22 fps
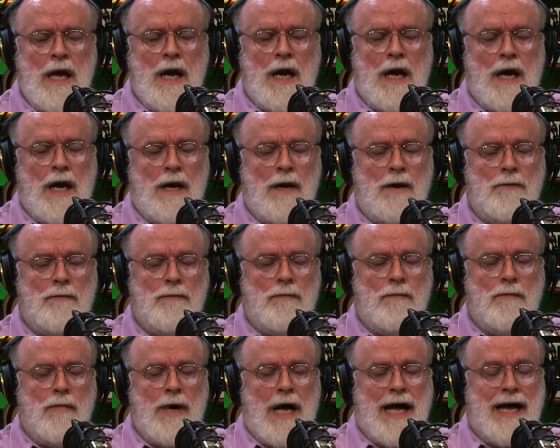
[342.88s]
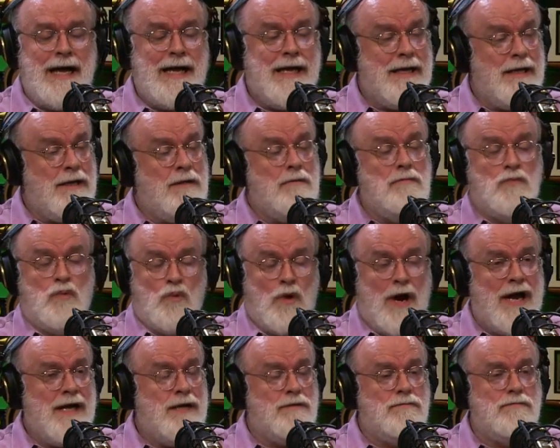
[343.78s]
Uh, I
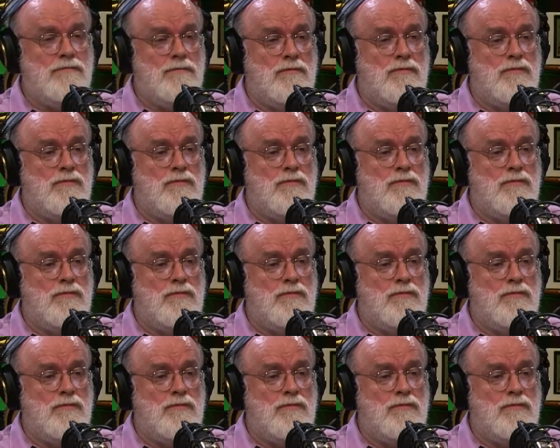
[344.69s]
write